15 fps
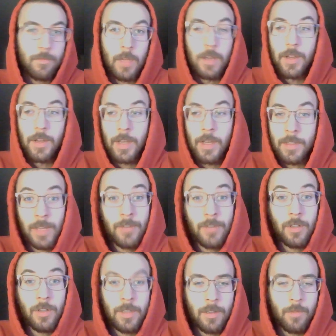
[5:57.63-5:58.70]

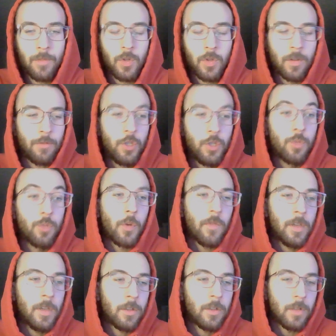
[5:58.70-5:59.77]
essentially some sort of
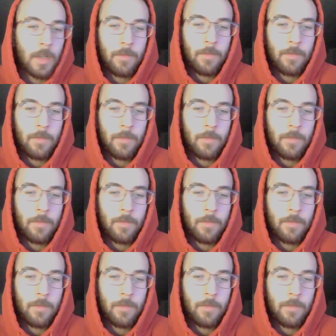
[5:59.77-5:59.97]
superficial level,